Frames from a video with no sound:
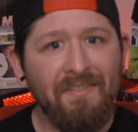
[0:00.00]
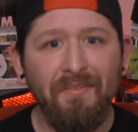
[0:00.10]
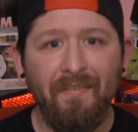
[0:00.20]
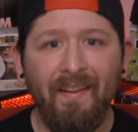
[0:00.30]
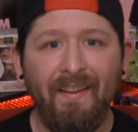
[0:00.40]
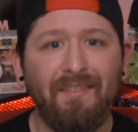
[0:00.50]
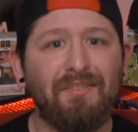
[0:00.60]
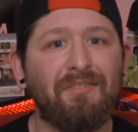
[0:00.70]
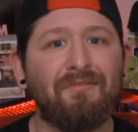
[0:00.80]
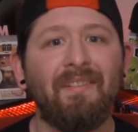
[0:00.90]
to the
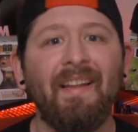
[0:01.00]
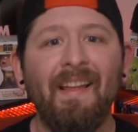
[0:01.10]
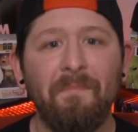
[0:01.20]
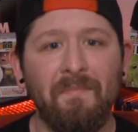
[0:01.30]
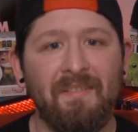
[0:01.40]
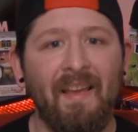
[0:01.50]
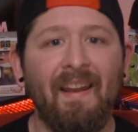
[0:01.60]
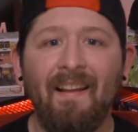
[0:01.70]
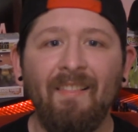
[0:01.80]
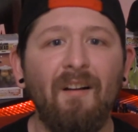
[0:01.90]
extremes,
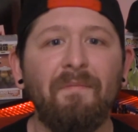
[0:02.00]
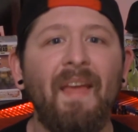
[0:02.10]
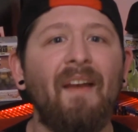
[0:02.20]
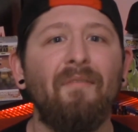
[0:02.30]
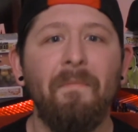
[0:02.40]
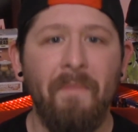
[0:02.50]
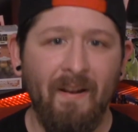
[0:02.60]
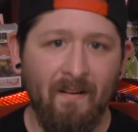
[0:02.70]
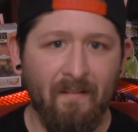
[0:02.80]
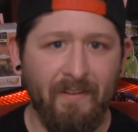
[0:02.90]
and I loved every
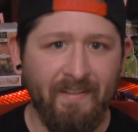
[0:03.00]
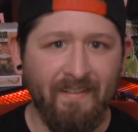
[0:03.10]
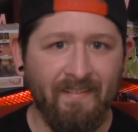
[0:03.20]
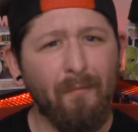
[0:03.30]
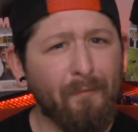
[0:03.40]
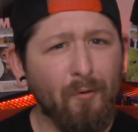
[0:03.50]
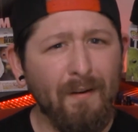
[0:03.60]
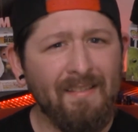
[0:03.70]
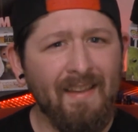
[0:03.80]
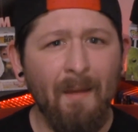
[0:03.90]
minute of it. For
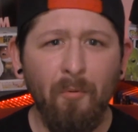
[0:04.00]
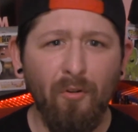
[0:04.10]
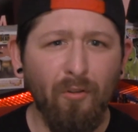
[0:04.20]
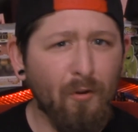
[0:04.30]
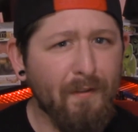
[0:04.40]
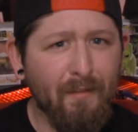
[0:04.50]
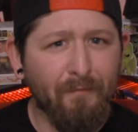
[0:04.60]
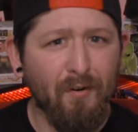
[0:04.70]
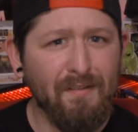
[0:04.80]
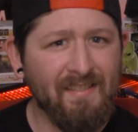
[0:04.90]
example, look at the
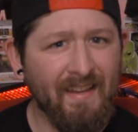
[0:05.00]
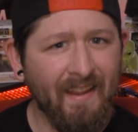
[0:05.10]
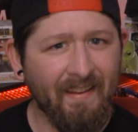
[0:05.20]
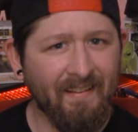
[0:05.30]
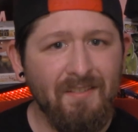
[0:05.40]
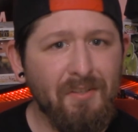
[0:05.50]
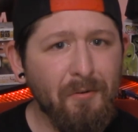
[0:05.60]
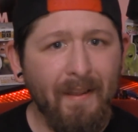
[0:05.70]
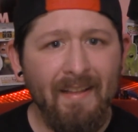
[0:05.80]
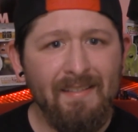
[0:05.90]
first scene.
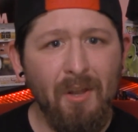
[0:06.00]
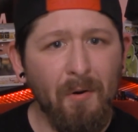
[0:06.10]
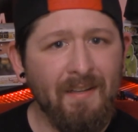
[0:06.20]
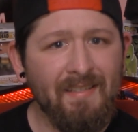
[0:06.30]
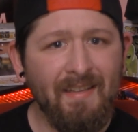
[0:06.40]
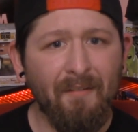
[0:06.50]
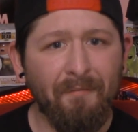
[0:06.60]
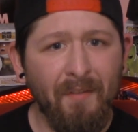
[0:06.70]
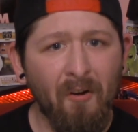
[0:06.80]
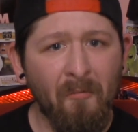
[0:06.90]
Two kids going to see a
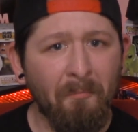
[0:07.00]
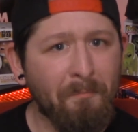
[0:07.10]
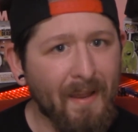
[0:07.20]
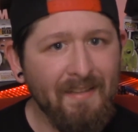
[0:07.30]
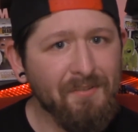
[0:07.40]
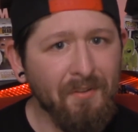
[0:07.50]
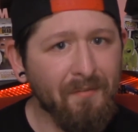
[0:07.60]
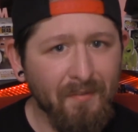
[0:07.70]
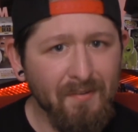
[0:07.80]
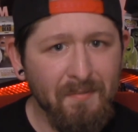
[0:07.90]
film based on the
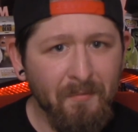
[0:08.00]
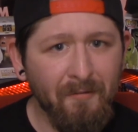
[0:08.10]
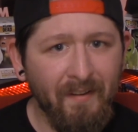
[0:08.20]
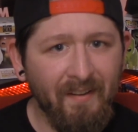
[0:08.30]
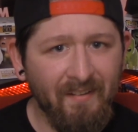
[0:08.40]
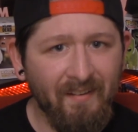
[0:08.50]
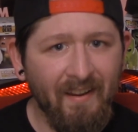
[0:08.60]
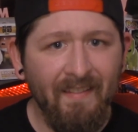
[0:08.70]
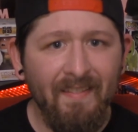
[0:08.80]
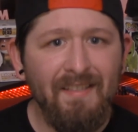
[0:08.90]
first movie
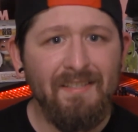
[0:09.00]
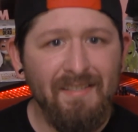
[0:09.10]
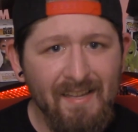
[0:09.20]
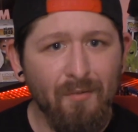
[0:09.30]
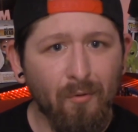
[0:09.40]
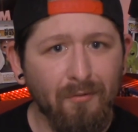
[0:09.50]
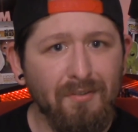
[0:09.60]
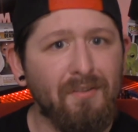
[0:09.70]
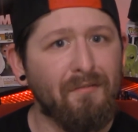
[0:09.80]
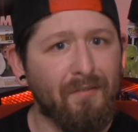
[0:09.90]
in the sequel
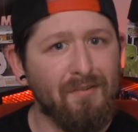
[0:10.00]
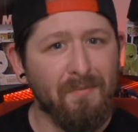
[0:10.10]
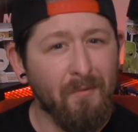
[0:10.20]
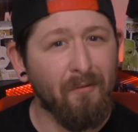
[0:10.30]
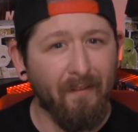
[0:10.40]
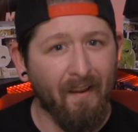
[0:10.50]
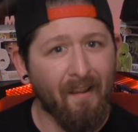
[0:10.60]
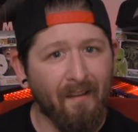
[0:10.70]
to the first movie.